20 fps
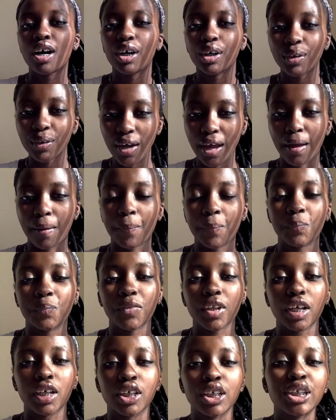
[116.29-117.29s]
Okay,
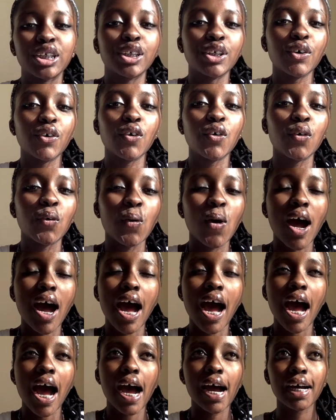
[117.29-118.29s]
so
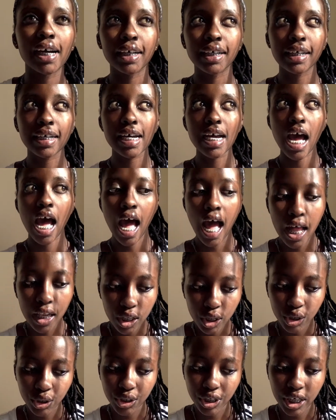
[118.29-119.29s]
a
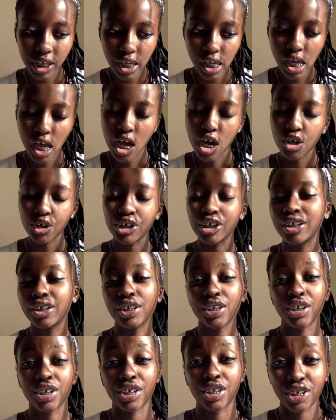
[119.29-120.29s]
calorie
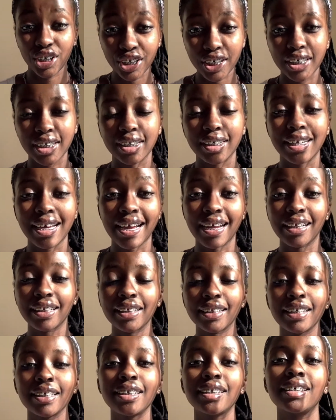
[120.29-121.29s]
restricted diet
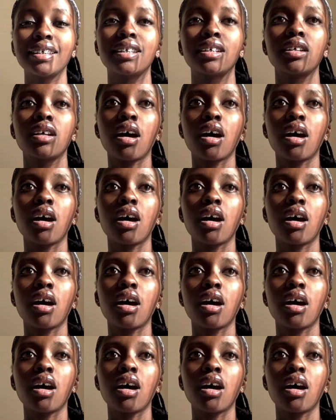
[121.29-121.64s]
is